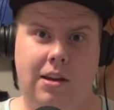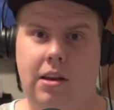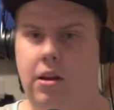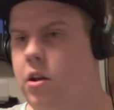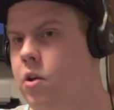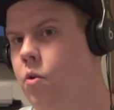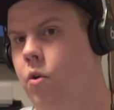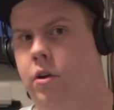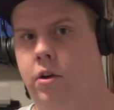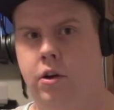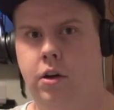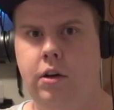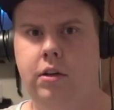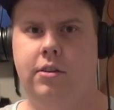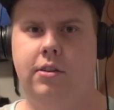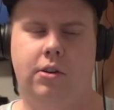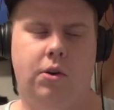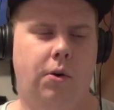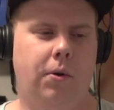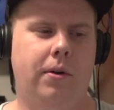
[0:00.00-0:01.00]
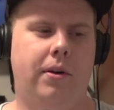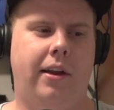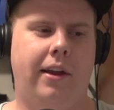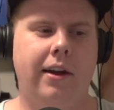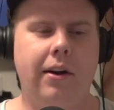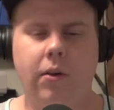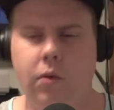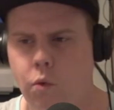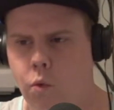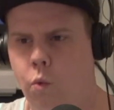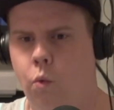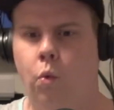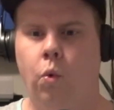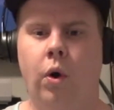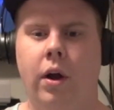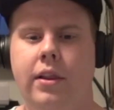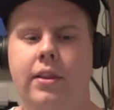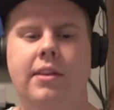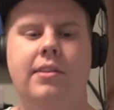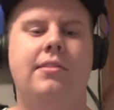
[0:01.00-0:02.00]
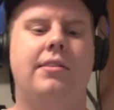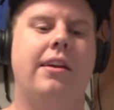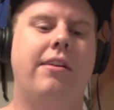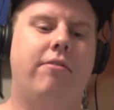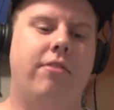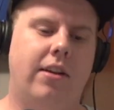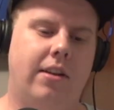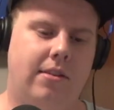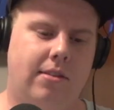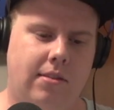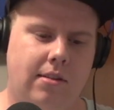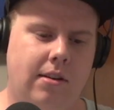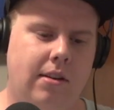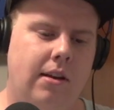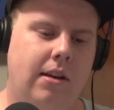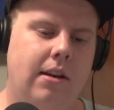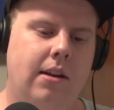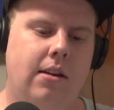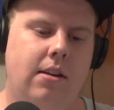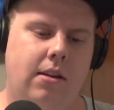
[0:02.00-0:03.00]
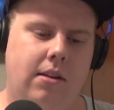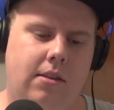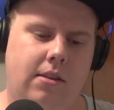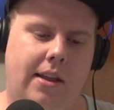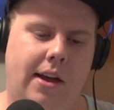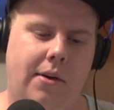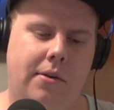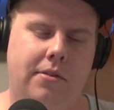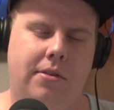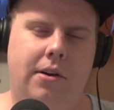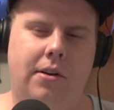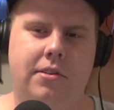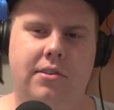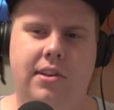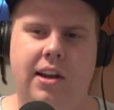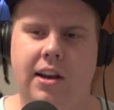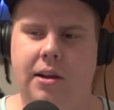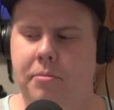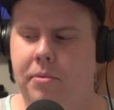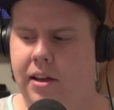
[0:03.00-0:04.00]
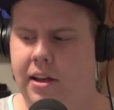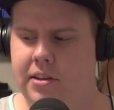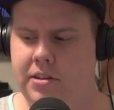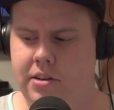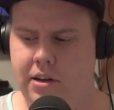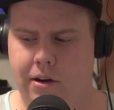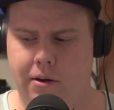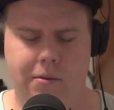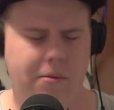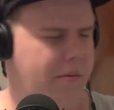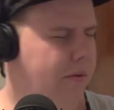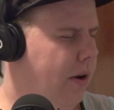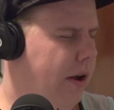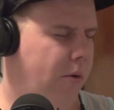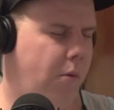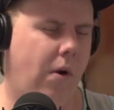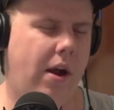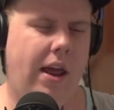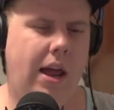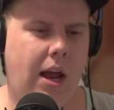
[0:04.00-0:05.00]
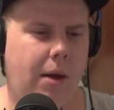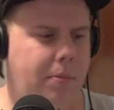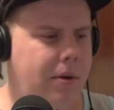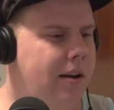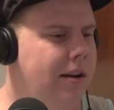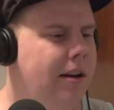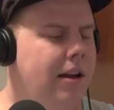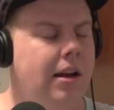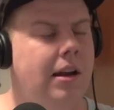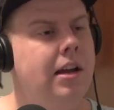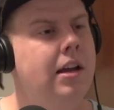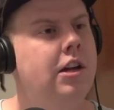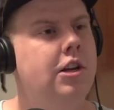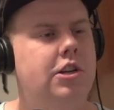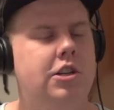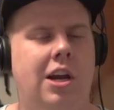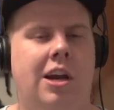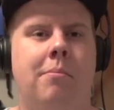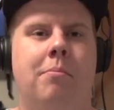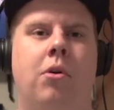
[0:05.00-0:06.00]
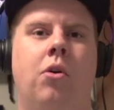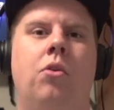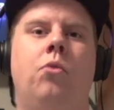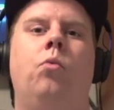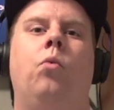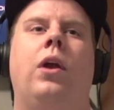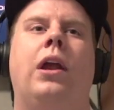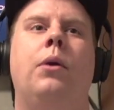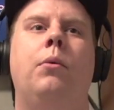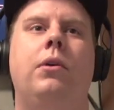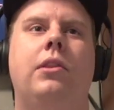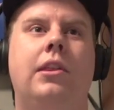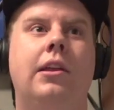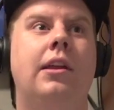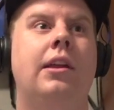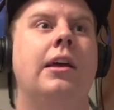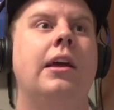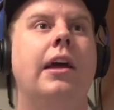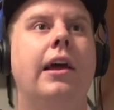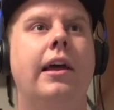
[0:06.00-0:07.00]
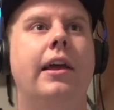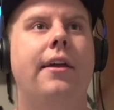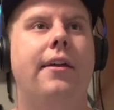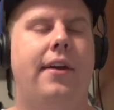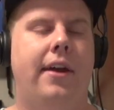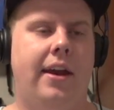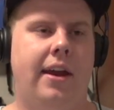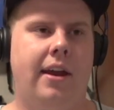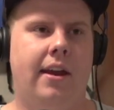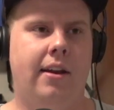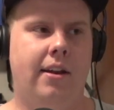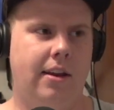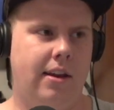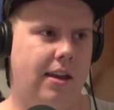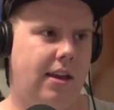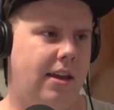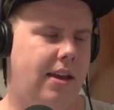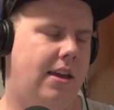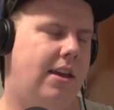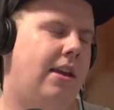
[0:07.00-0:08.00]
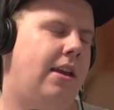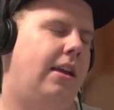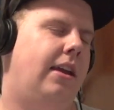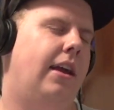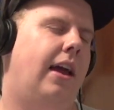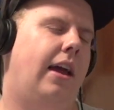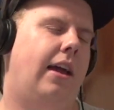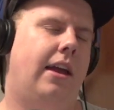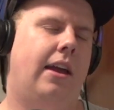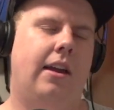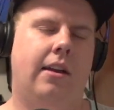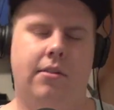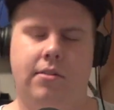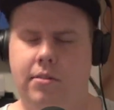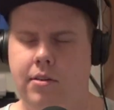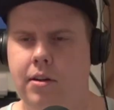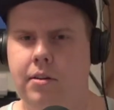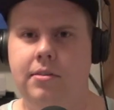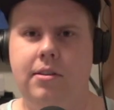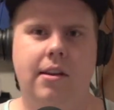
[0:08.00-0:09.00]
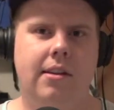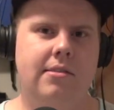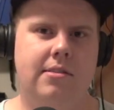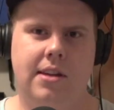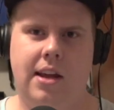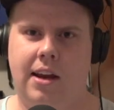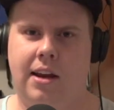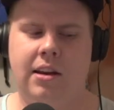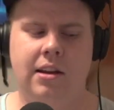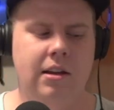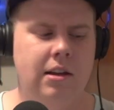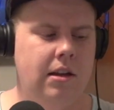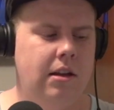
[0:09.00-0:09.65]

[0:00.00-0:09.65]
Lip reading: You were a good coordinator. Run this defense. That was all set up last year. And what happened? Shane Bowen ran with it, and still to this day,